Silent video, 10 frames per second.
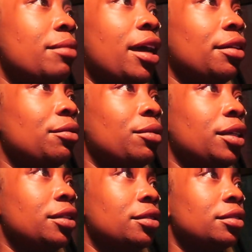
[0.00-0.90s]
matter
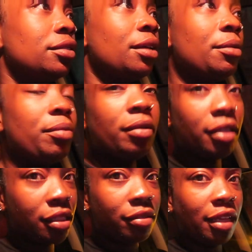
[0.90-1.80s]
when. Let me put
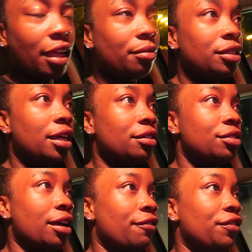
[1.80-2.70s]
this camera down
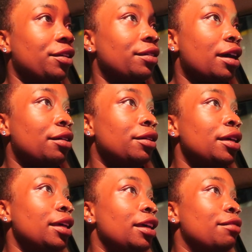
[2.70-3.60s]
so I can figure out
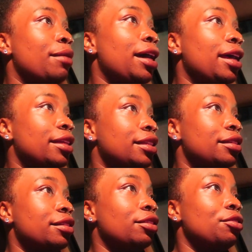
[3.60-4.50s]
if my exit
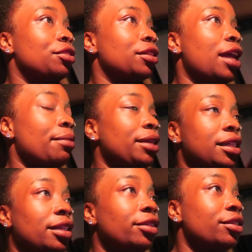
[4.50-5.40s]
is closed or not, because
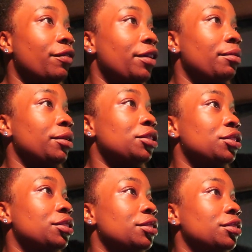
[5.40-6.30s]
it looks very
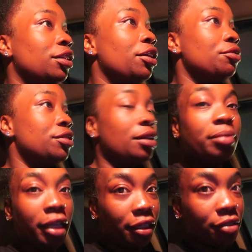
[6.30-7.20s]
much closed up
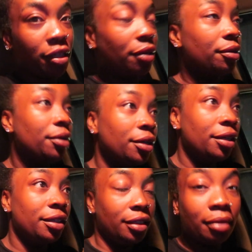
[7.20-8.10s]
there. So
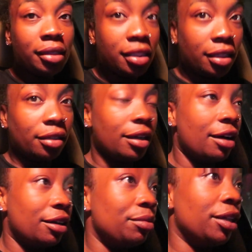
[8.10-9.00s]
let me see, I'll
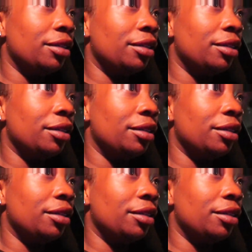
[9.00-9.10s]
keep y'all